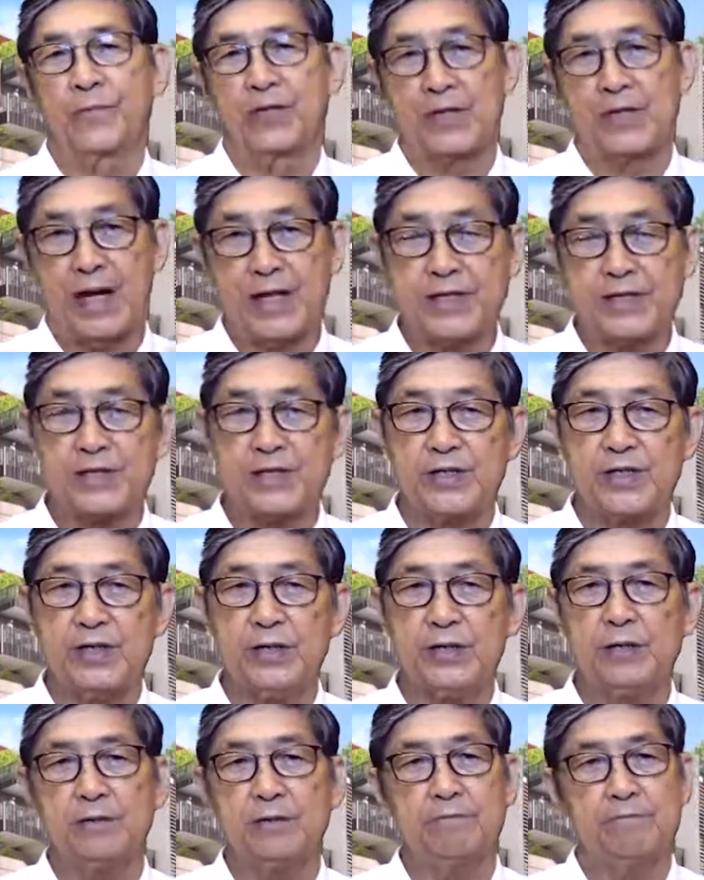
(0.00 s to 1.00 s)
Nice
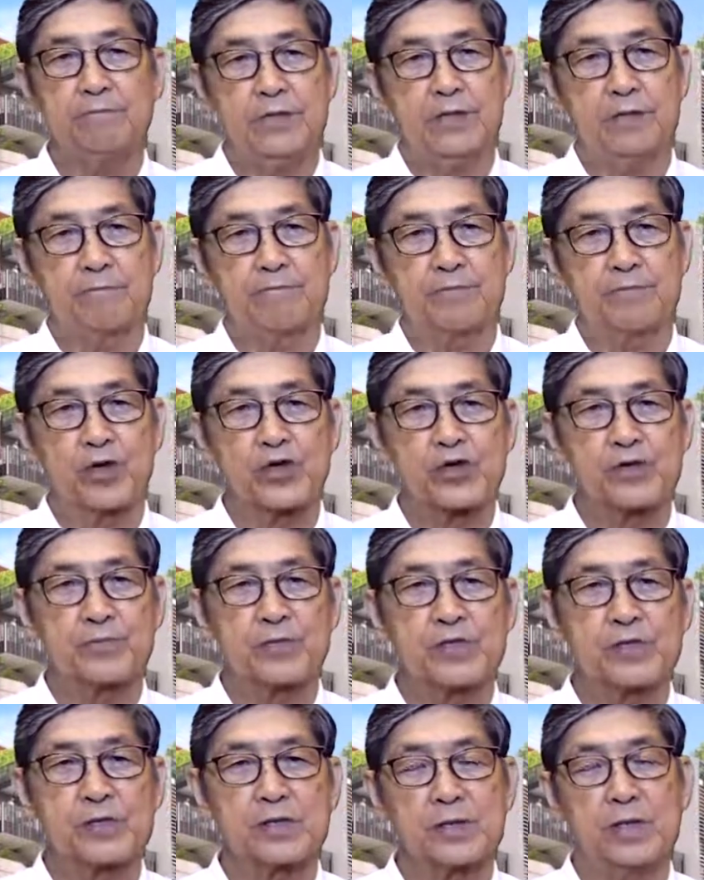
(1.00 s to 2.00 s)
city, in a
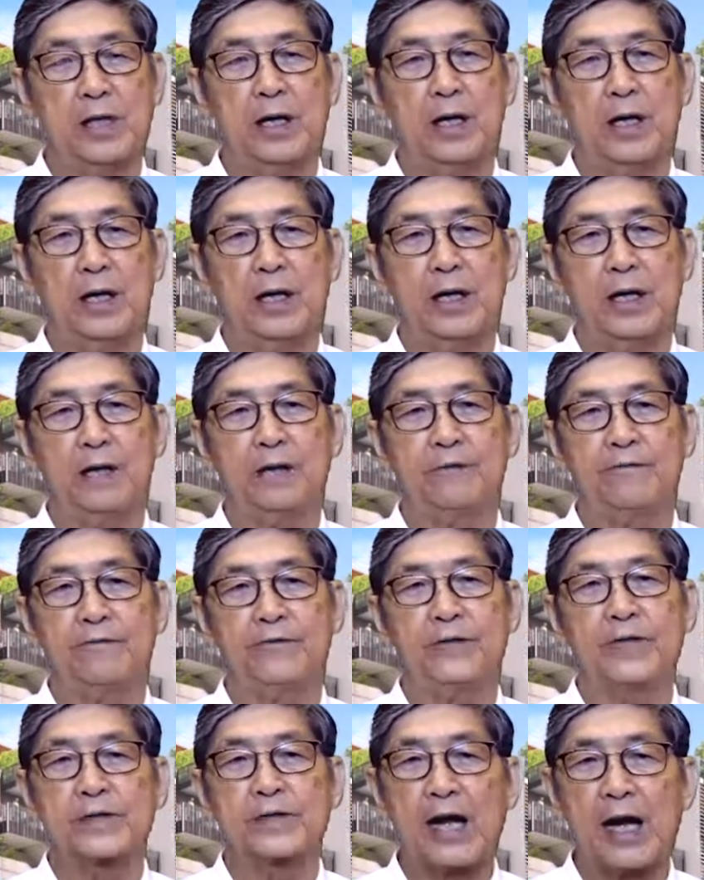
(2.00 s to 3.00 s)
prosperous,
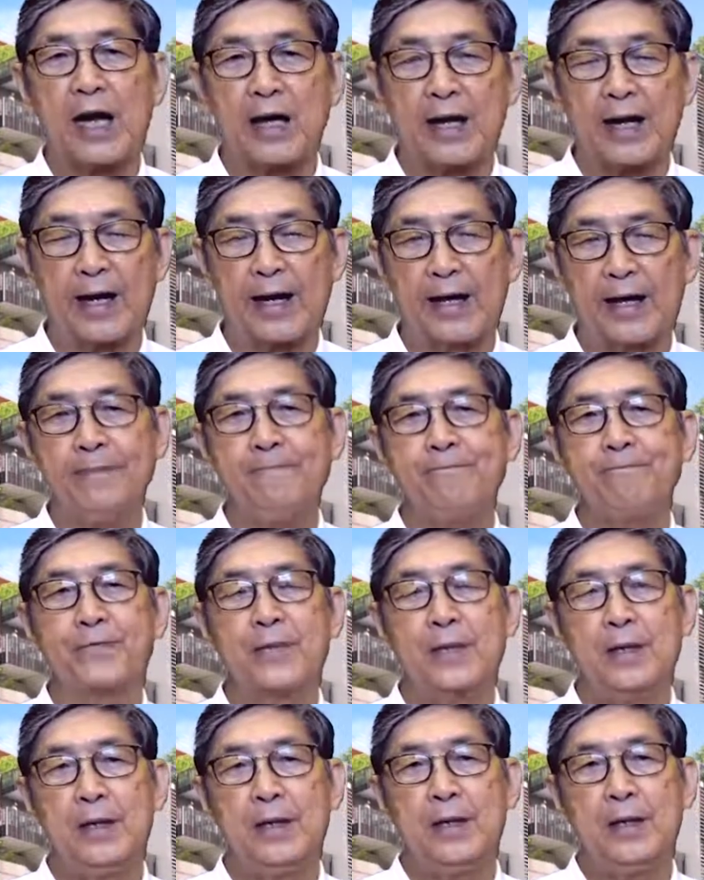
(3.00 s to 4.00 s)
fertile land,
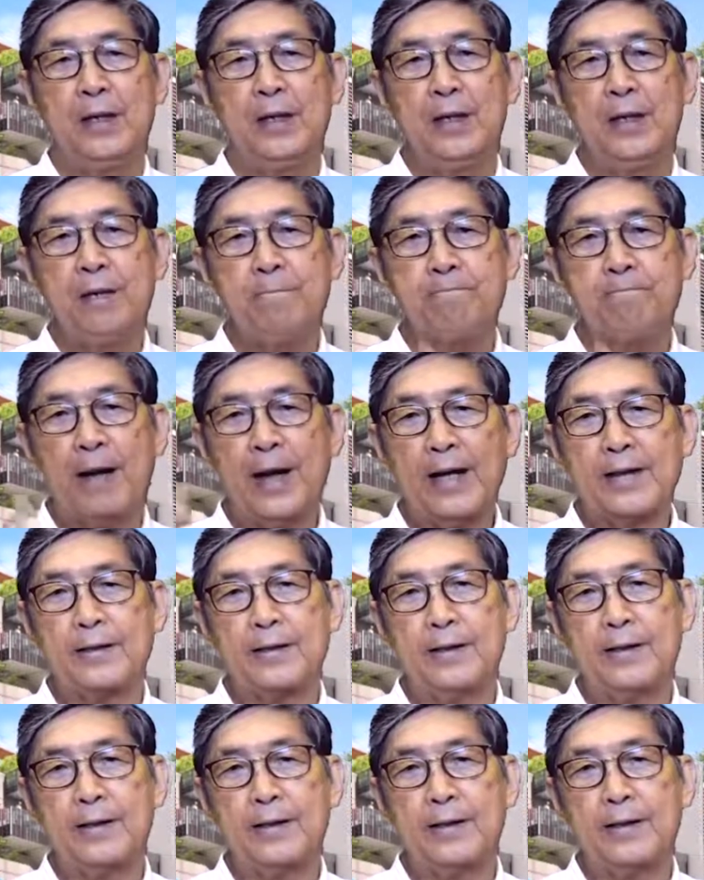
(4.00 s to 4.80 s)
but